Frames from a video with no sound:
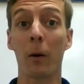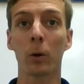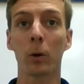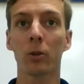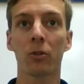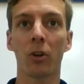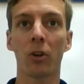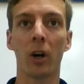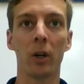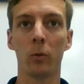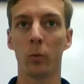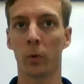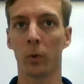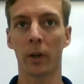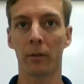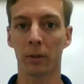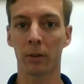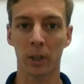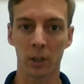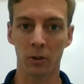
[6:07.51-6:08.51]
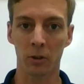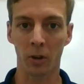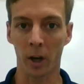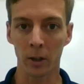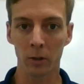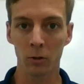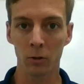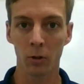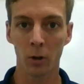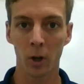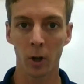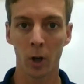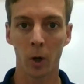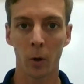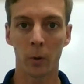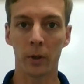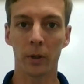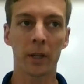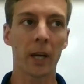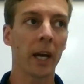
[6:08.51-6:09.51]
Our sun, we're never going to touch
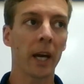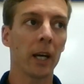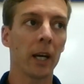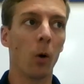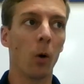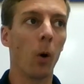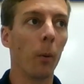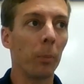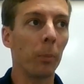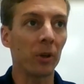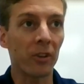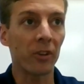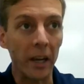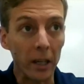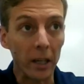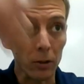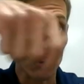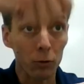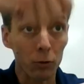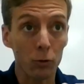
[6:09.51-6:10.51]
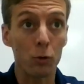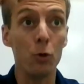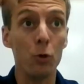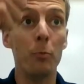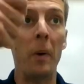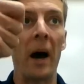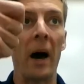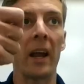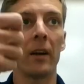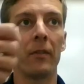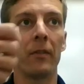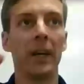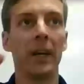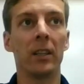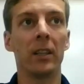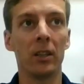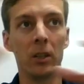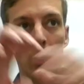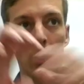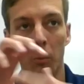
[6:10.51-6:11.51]
where you can't go up and take a scoop out of
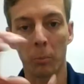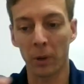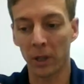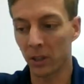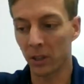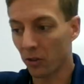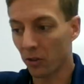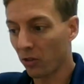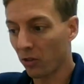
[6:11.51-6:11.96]
it and you know bring